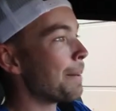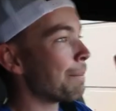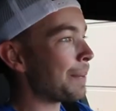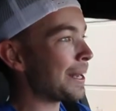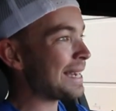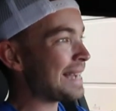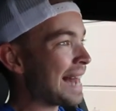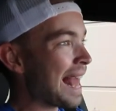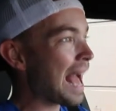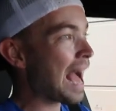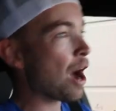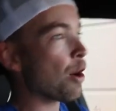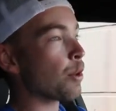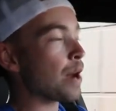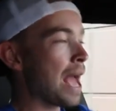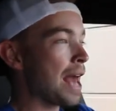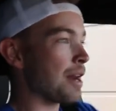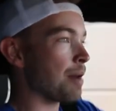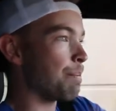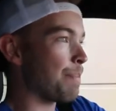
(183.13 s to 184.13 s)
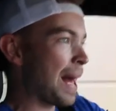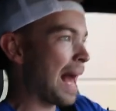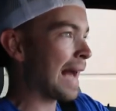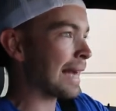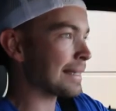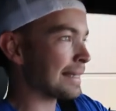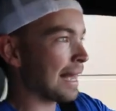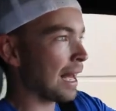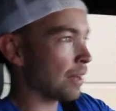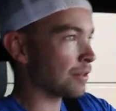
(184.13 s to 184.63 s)
But now we're headed
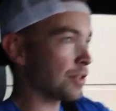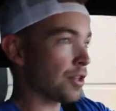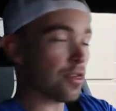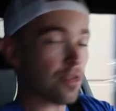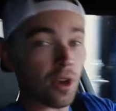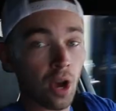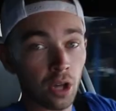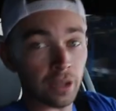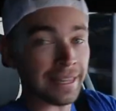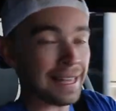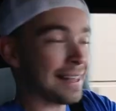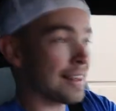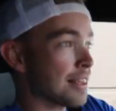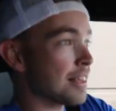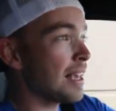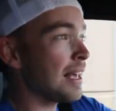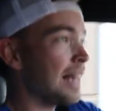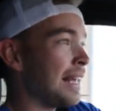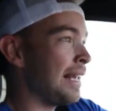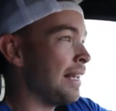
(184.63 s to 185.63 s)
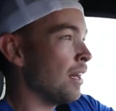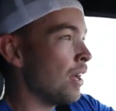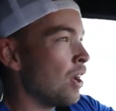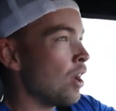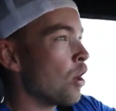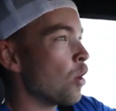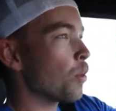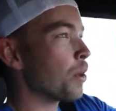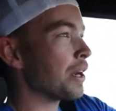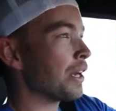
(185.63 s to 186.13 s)
back down to Salt Lake City.
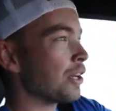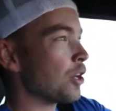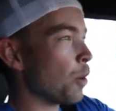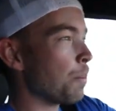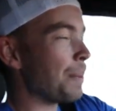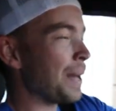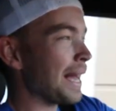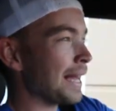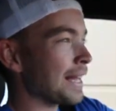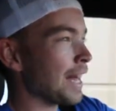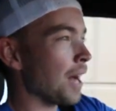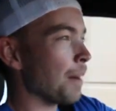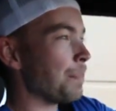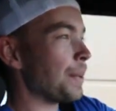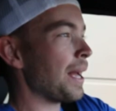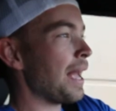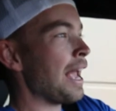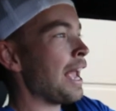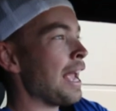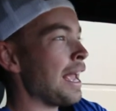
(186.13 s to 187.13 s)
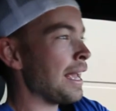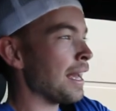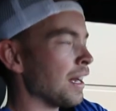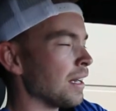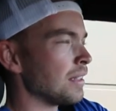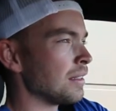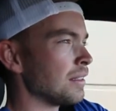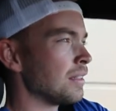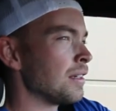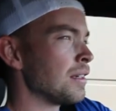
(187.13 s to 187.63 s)
We're gonna go pick up a
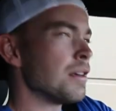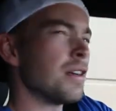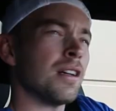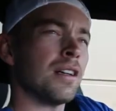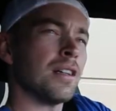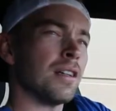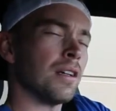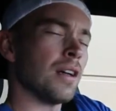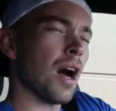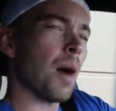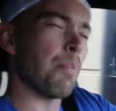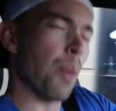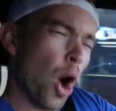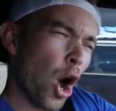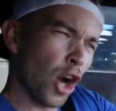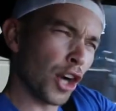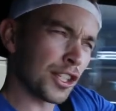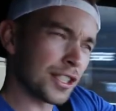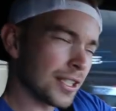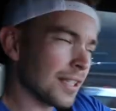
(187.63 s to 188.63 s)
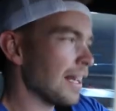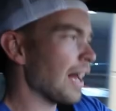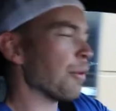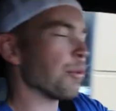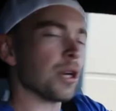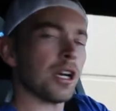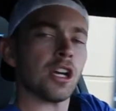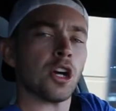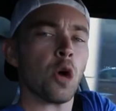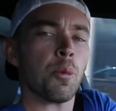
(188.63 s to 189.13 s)
part. Yeah,
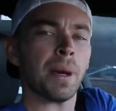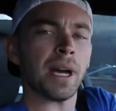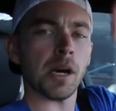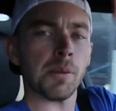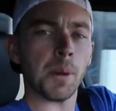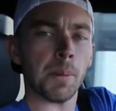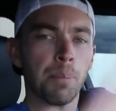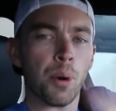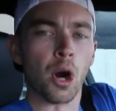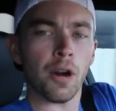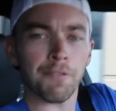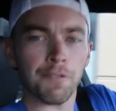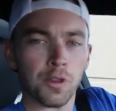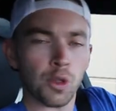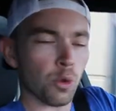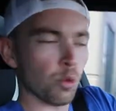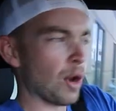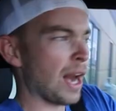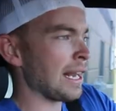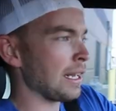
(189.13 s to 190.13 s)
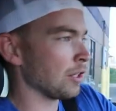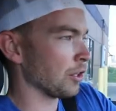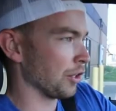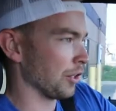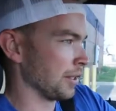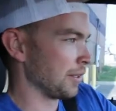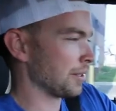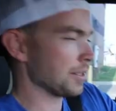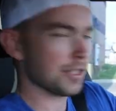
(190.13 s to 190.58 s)
we're gonna go pick up a part for the Wrangler.